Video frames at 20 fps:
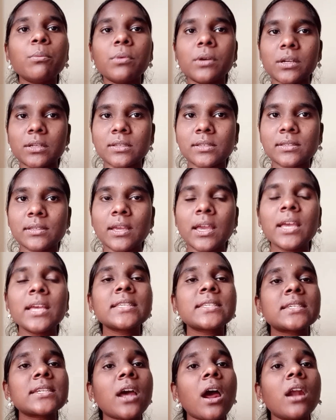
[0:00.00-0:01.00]
books.
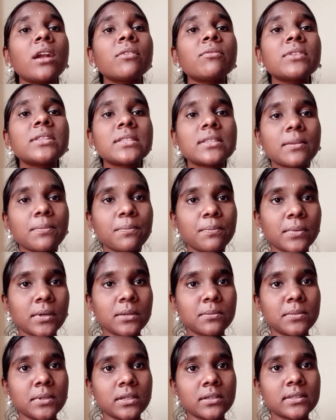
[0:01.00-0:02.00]
Start with simple
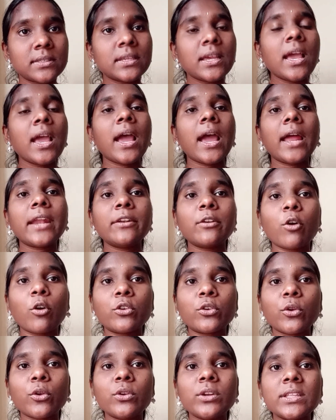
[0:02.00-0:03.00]
books, and
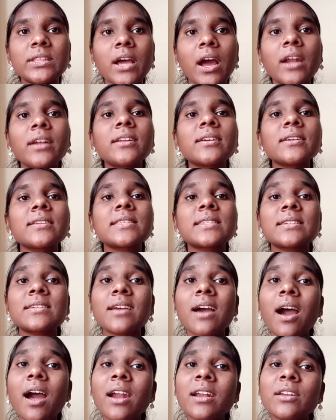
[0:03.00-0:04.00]
not only that,
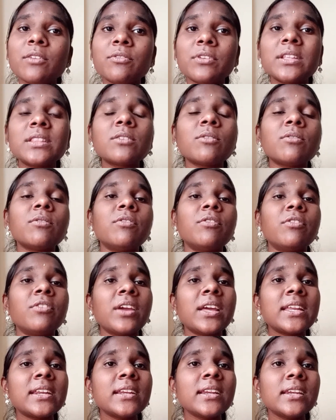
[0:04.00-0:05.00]
start with
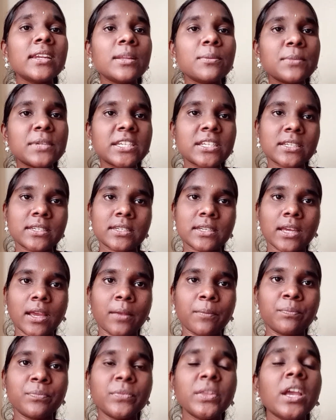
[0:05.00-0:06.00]
very limited time.